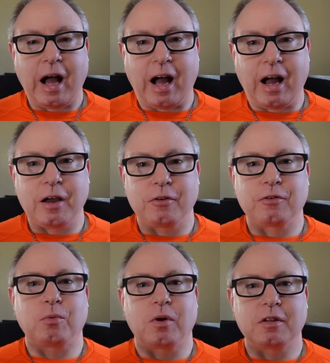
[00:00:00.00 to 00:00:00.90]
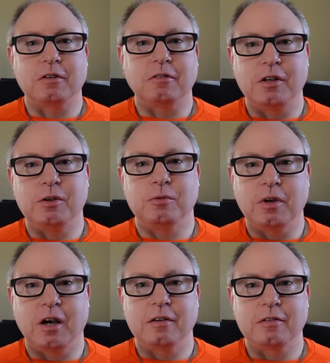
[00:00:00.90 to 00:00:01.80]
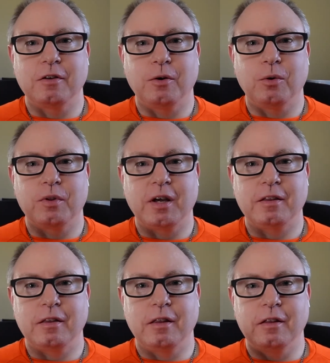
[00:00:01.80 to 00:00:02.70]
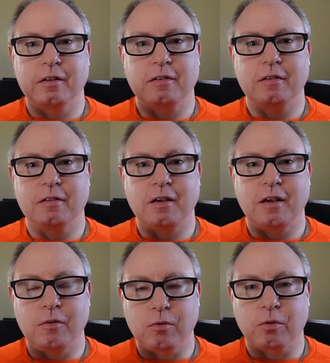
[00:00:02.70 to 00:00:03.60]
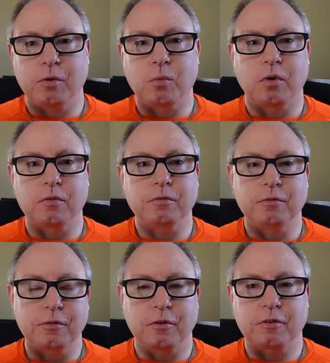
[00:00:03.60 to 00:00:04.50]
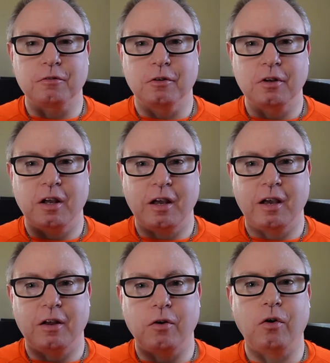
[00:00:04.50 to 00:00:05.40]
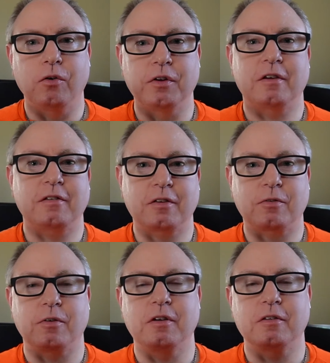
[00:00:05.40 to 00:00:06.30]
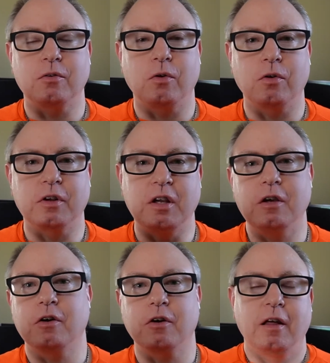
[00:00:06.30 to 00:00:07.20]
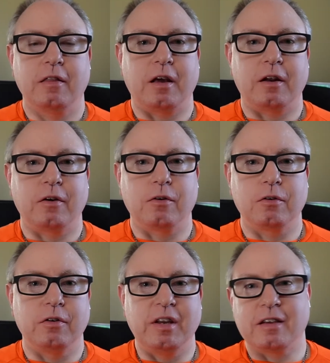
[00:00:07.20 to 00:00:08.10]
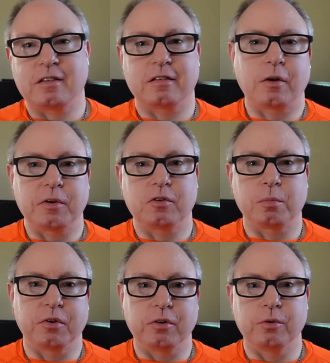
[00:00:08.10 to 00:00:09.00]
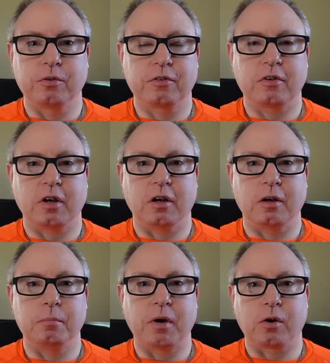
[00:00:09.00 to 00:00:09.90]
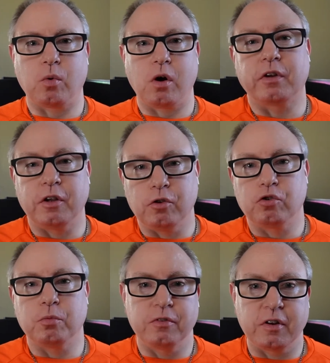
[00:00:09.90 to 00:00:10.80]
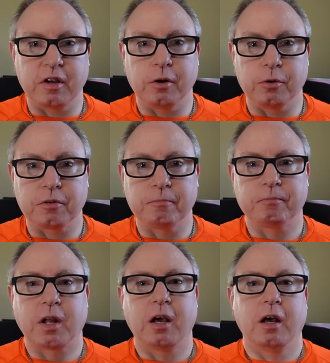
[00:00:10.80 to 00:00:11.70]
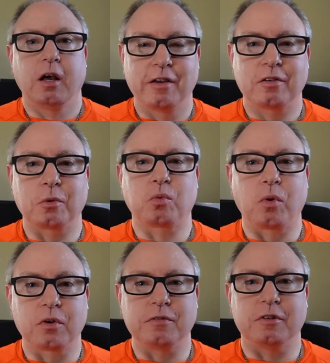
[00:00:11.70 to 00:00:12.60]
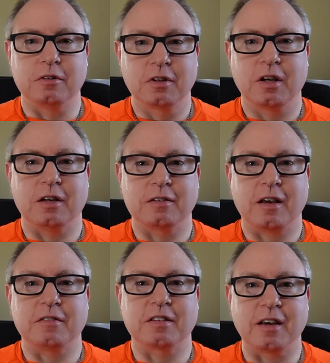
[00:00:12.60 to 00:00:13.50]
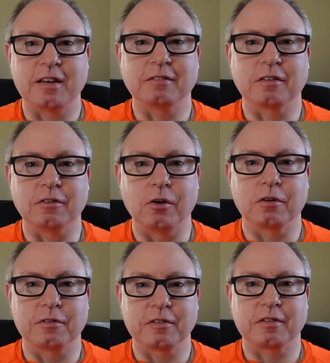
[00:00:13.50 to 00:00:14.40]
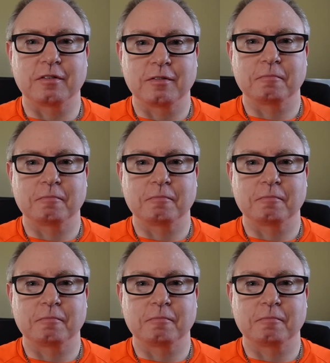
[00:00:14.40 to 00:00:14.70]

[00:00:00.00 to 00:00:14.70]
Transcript: I just wanted to let you guys know that this is a really wonderful first look at all the accessories and all the gear that are necessary to produce uh, better quality YouTube videos. So it's wonderful uh, to have a tiny little office.